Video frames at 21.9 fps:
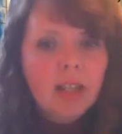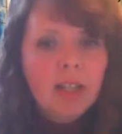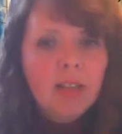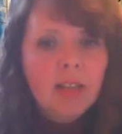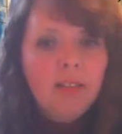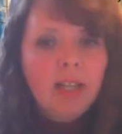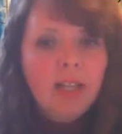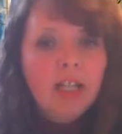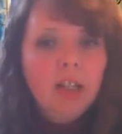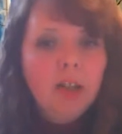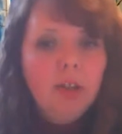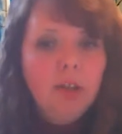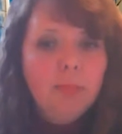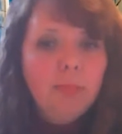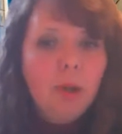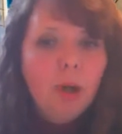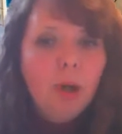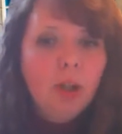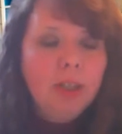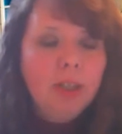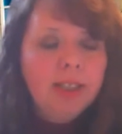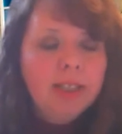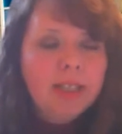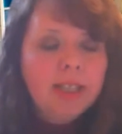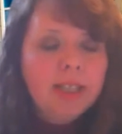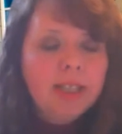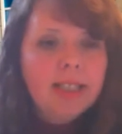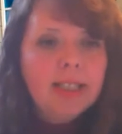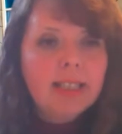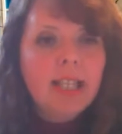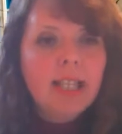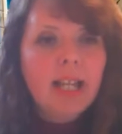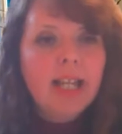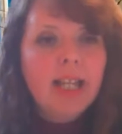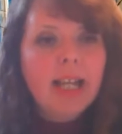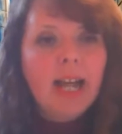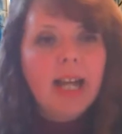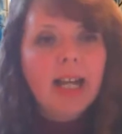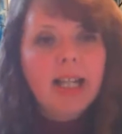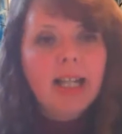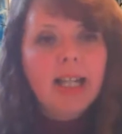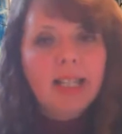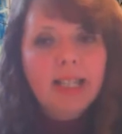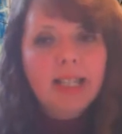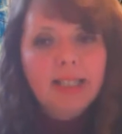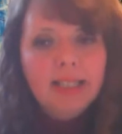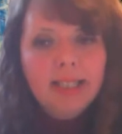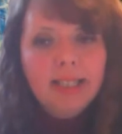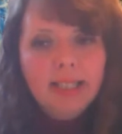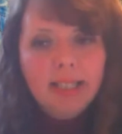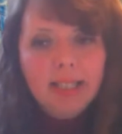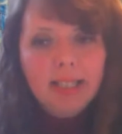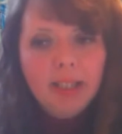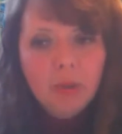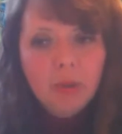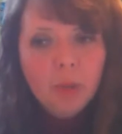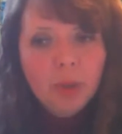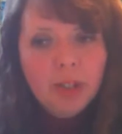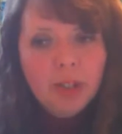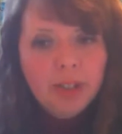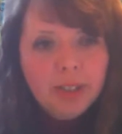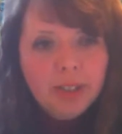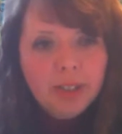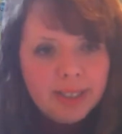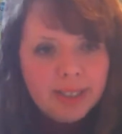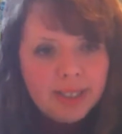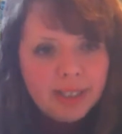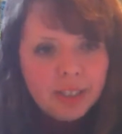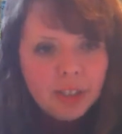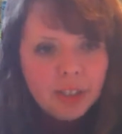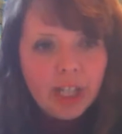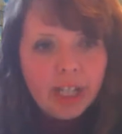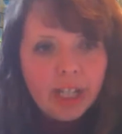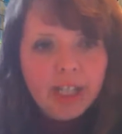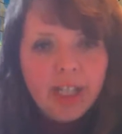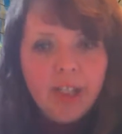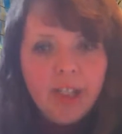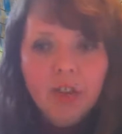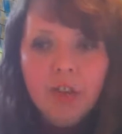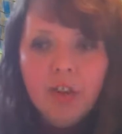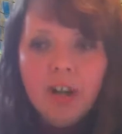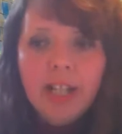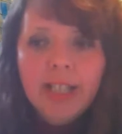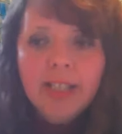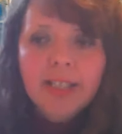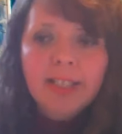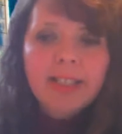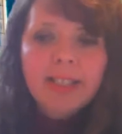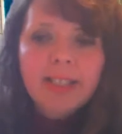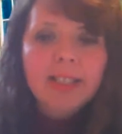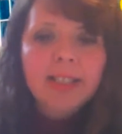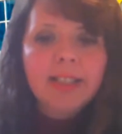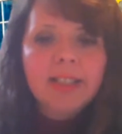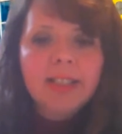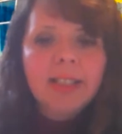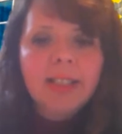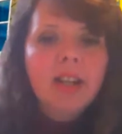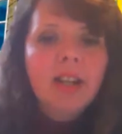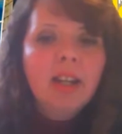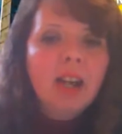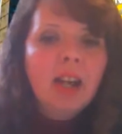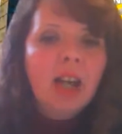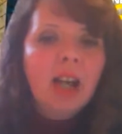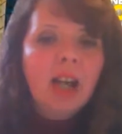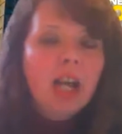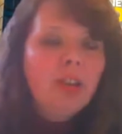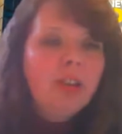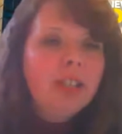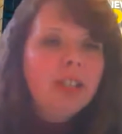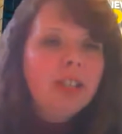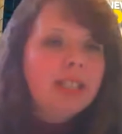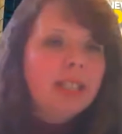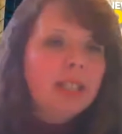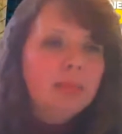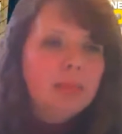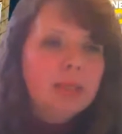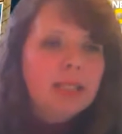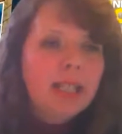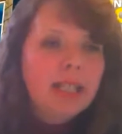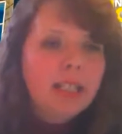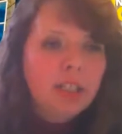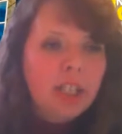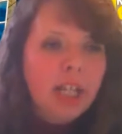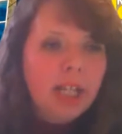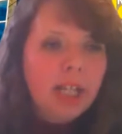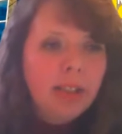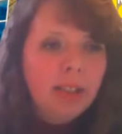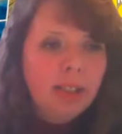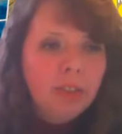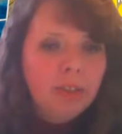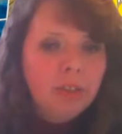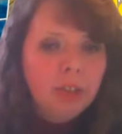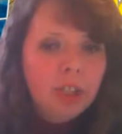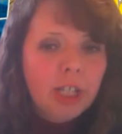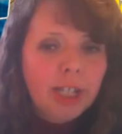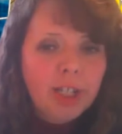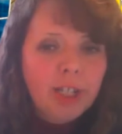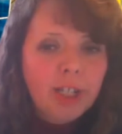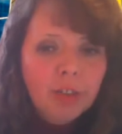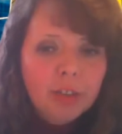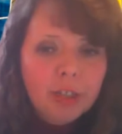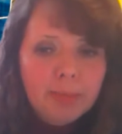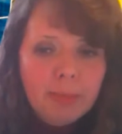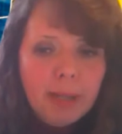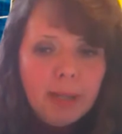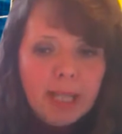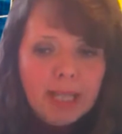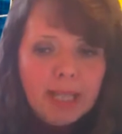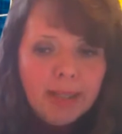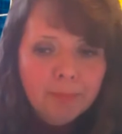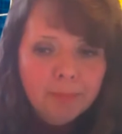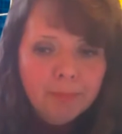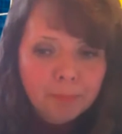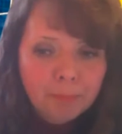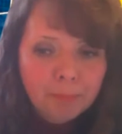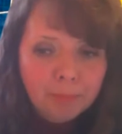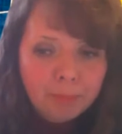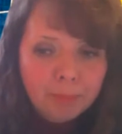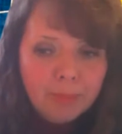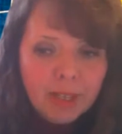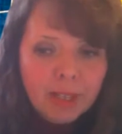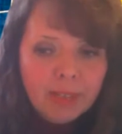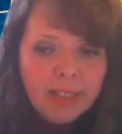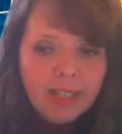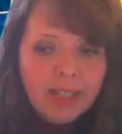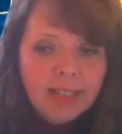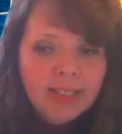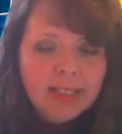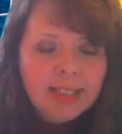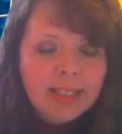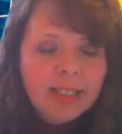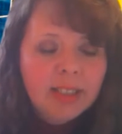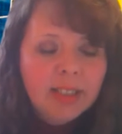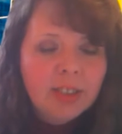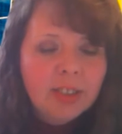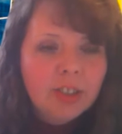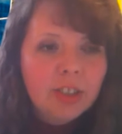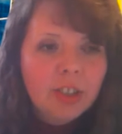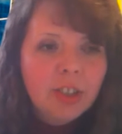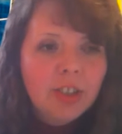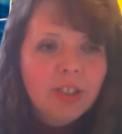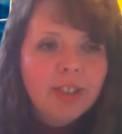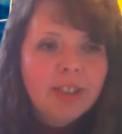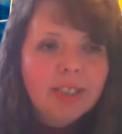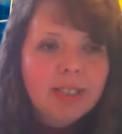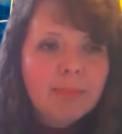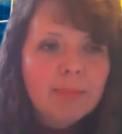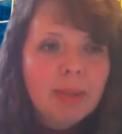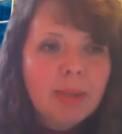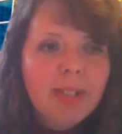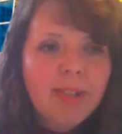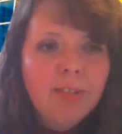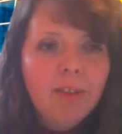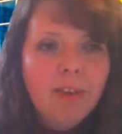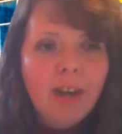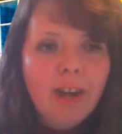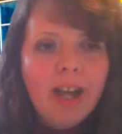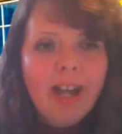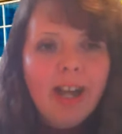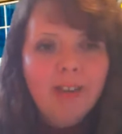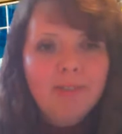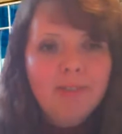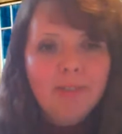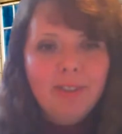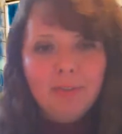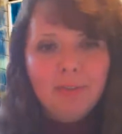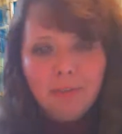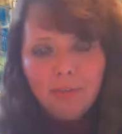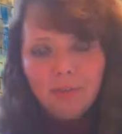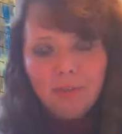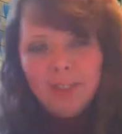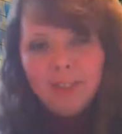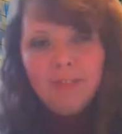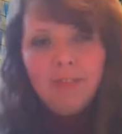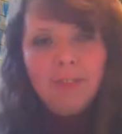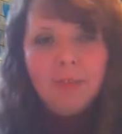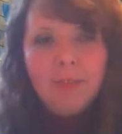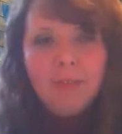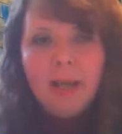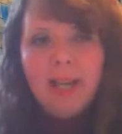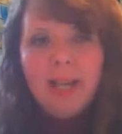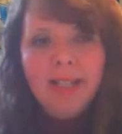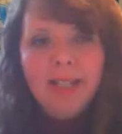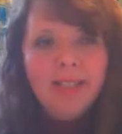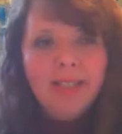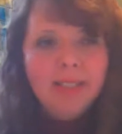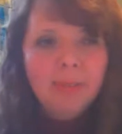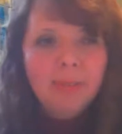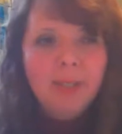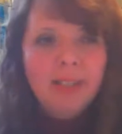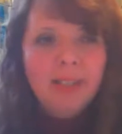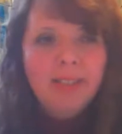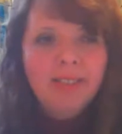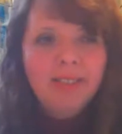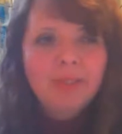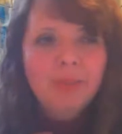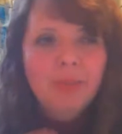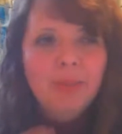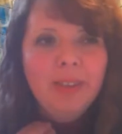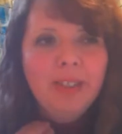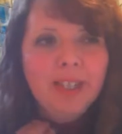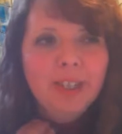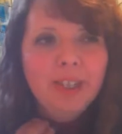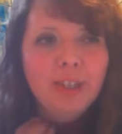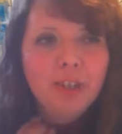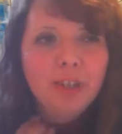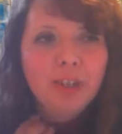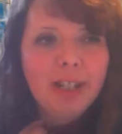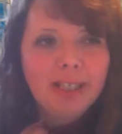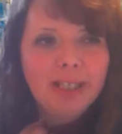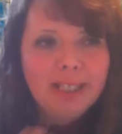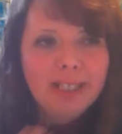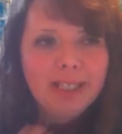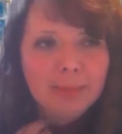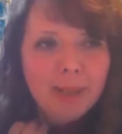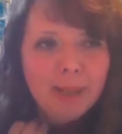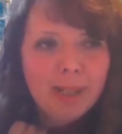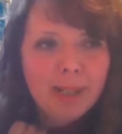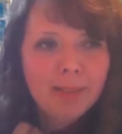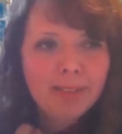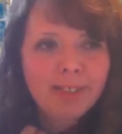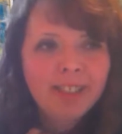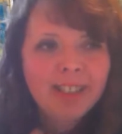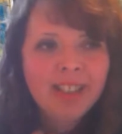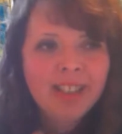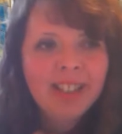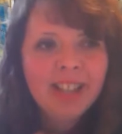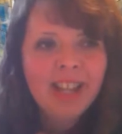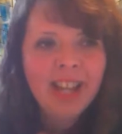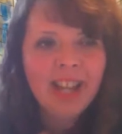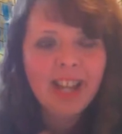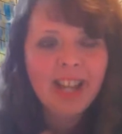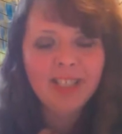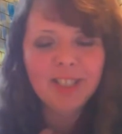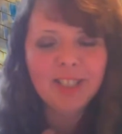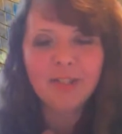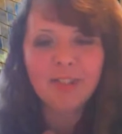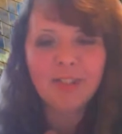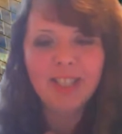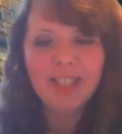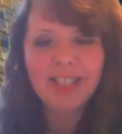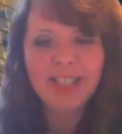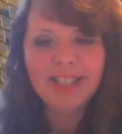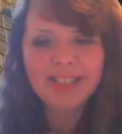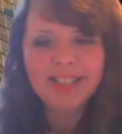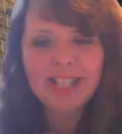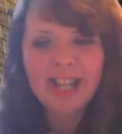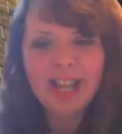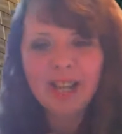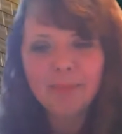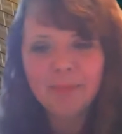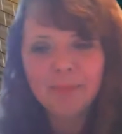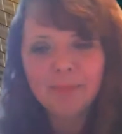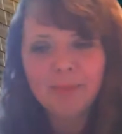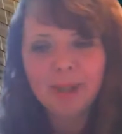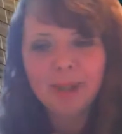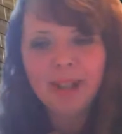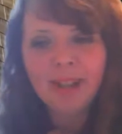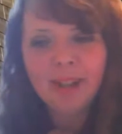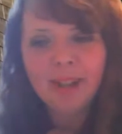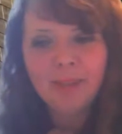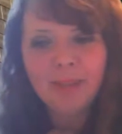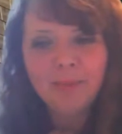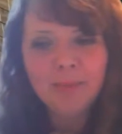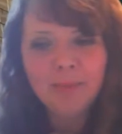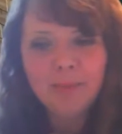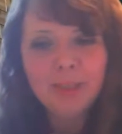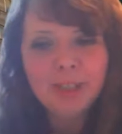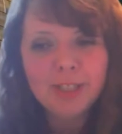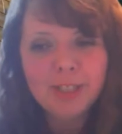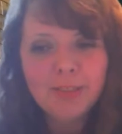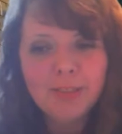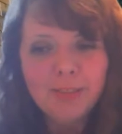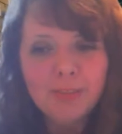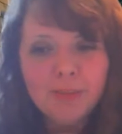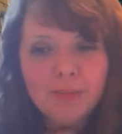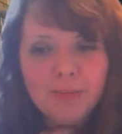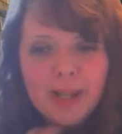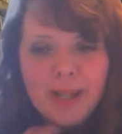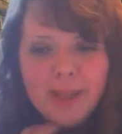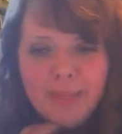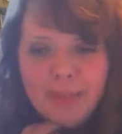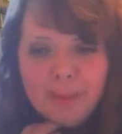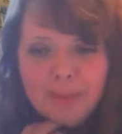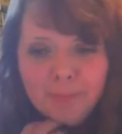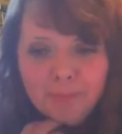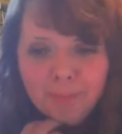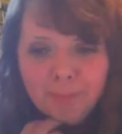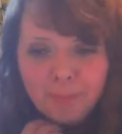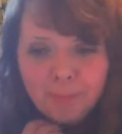They include pointers like highlighting keywords, checking your answers, and other tips like checking your spelling. Things that students might not have in the front of their mind when they're stressed about entering an exam, just to remind them.